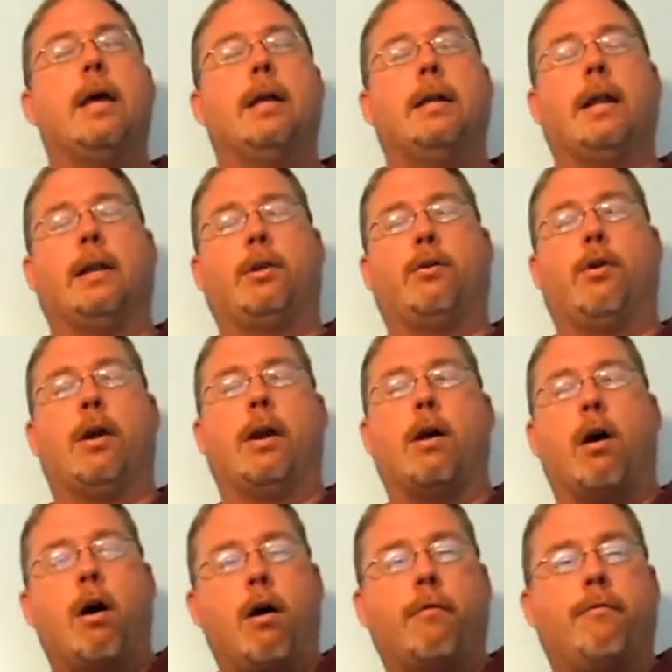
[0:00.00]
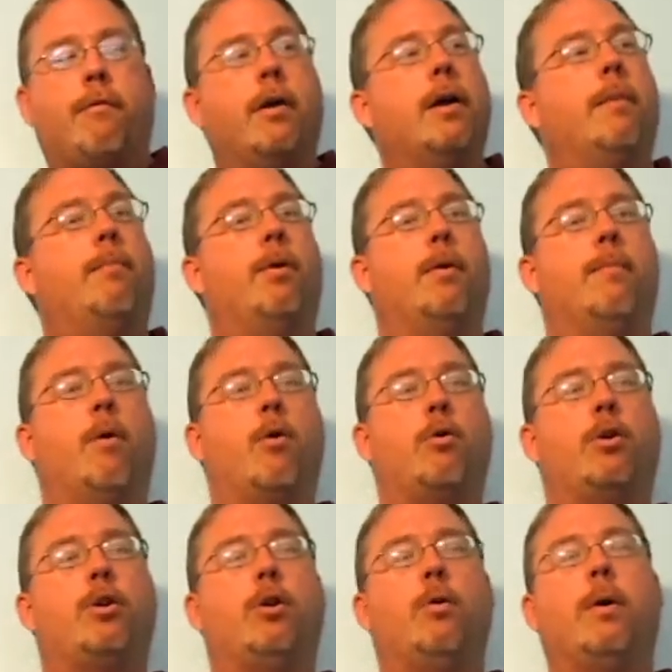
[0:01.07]
Take the crank off, put a
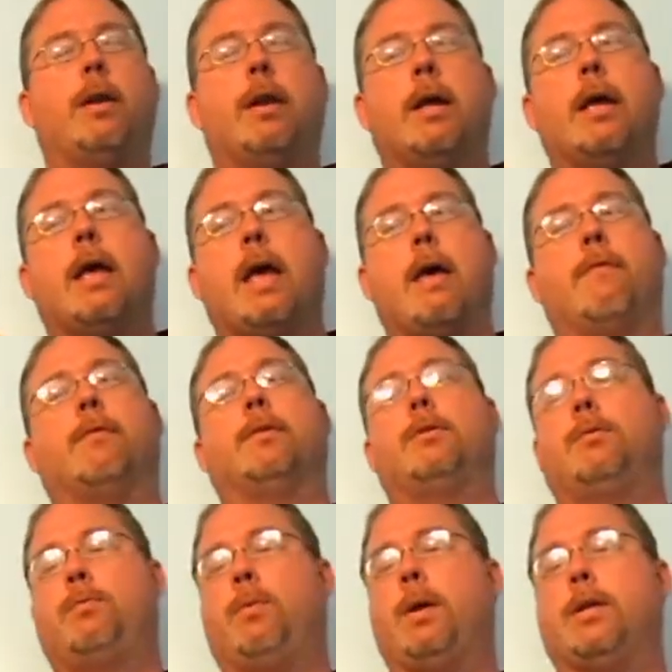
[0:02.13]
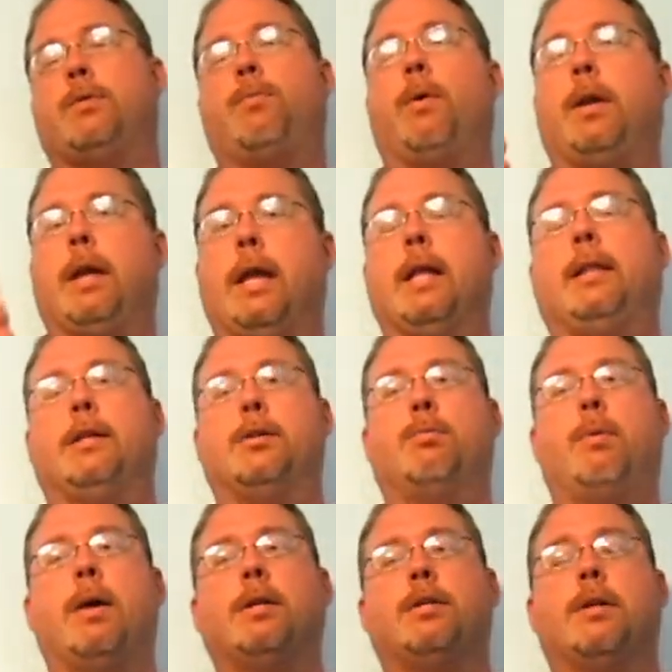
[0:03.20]
motor to it, have a switch where you hit the
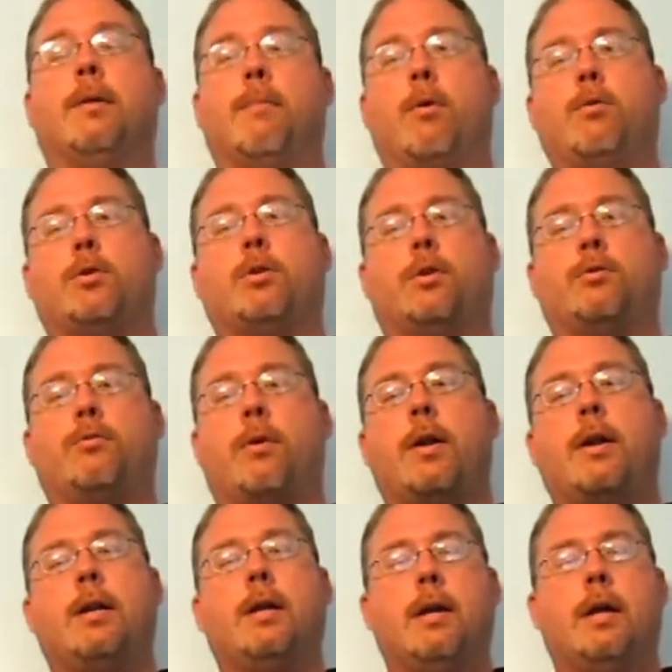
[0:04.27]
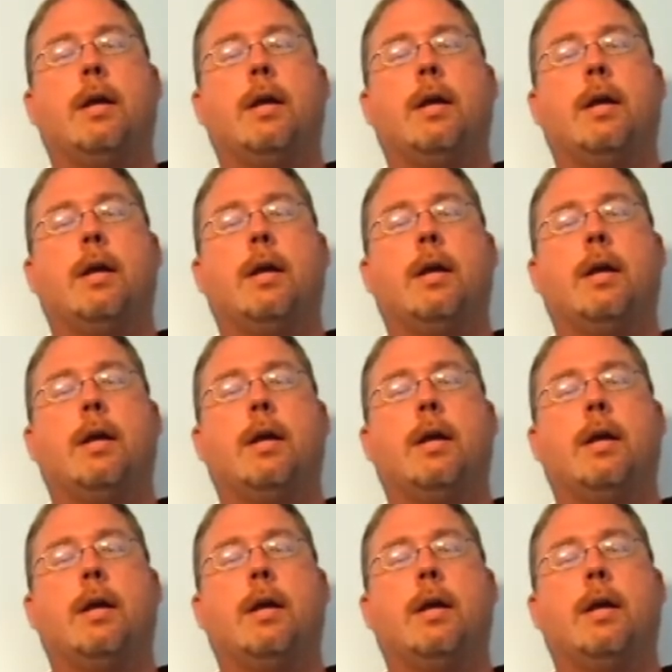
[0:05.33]
switch and the motor starts running.